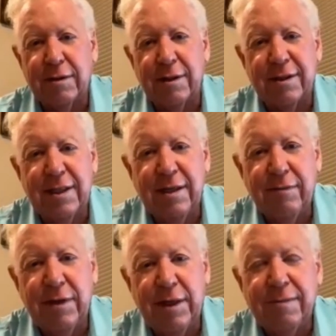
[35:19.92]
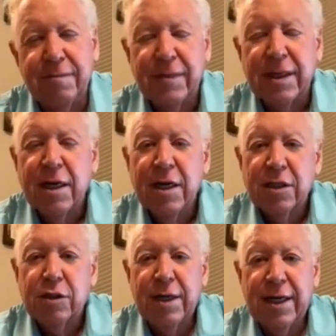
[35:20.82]
on the TV.
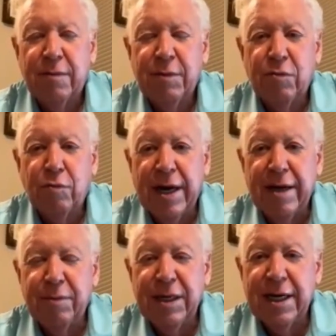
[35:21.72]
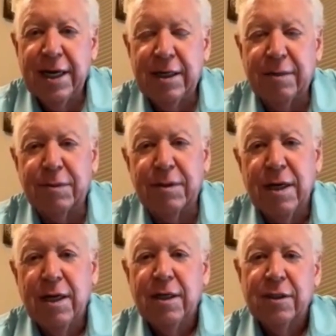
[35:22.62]
So he had to be right behind him.
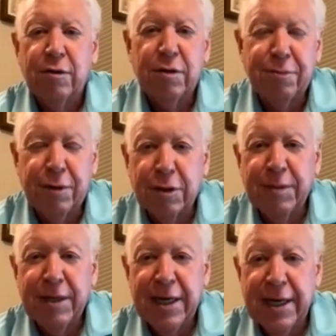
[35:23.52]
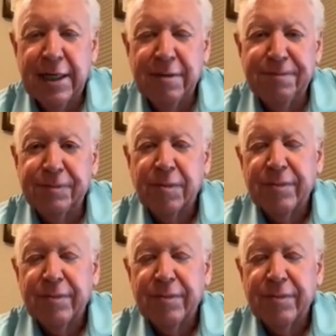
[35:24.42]
So the pro's behind him.